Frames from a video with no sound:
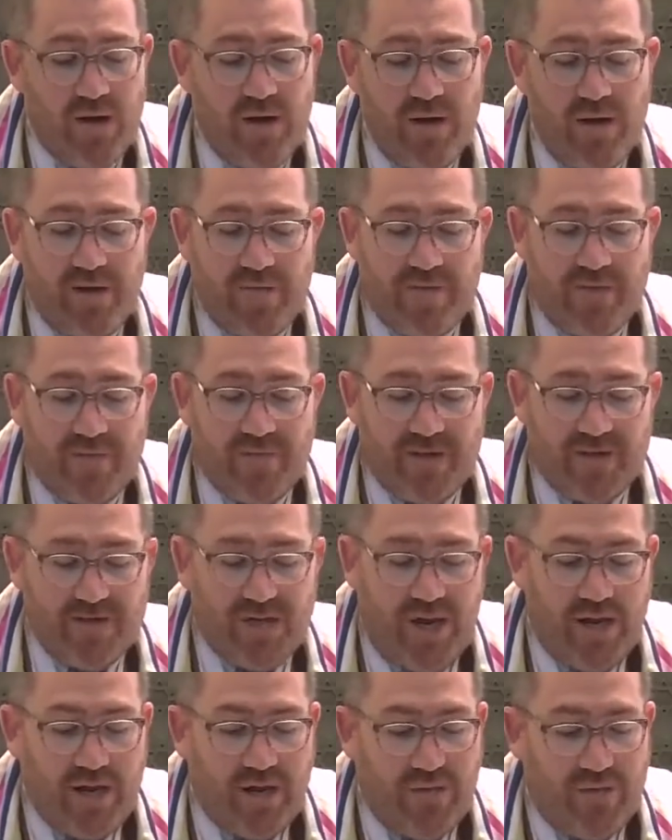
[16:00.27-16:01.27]
from the
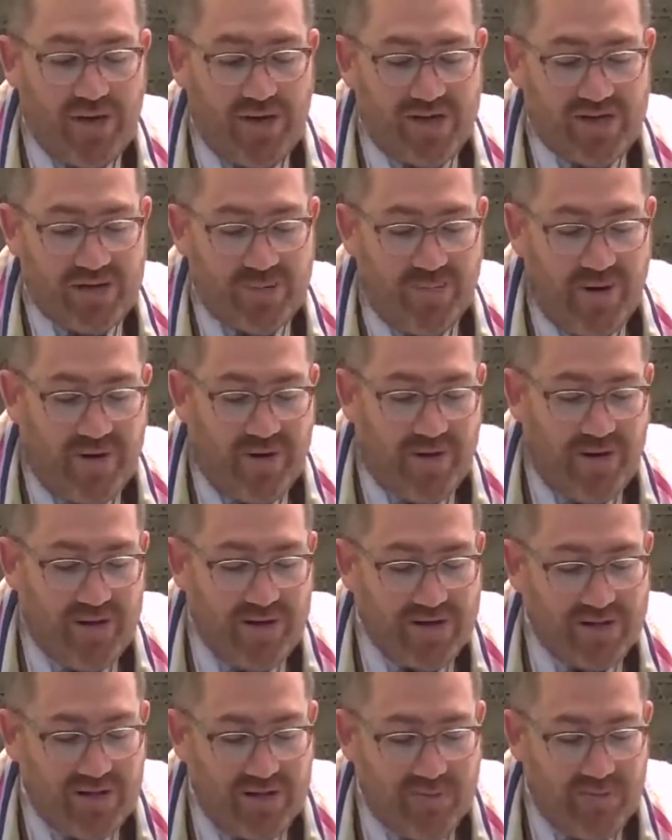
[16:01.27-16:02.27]
genuine
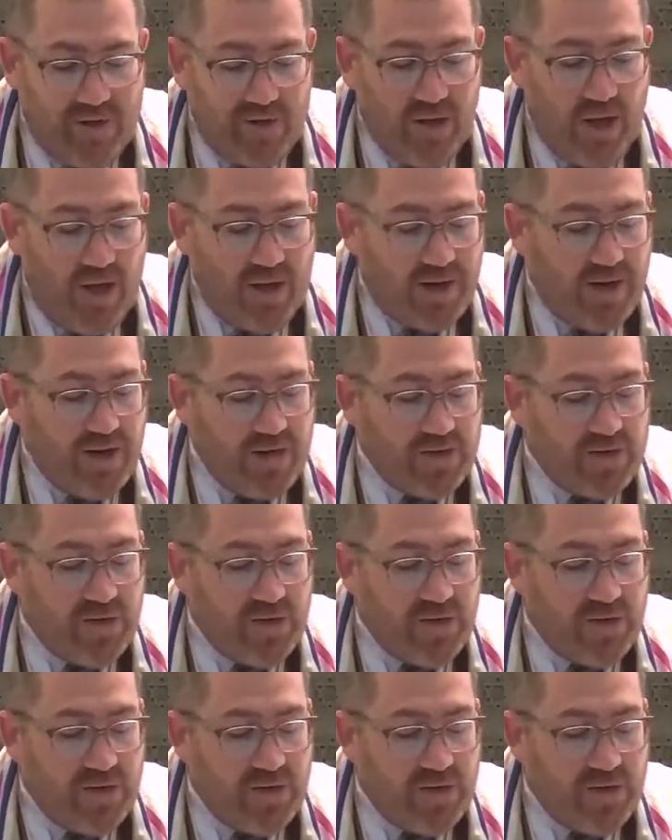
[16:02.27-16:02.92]
experience of belonging